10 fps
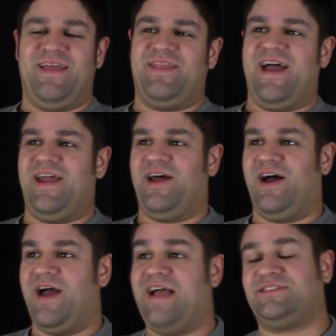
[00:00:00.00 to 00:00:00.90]
and that
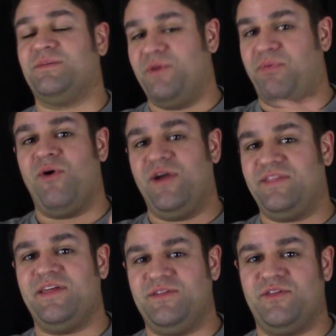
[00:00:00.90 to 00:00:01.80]
at some of the
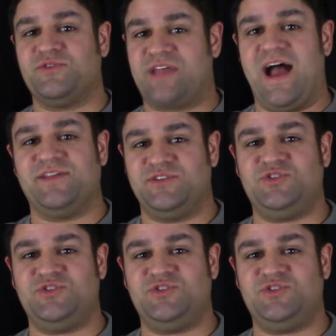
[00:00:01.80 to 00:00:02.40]
point that those guys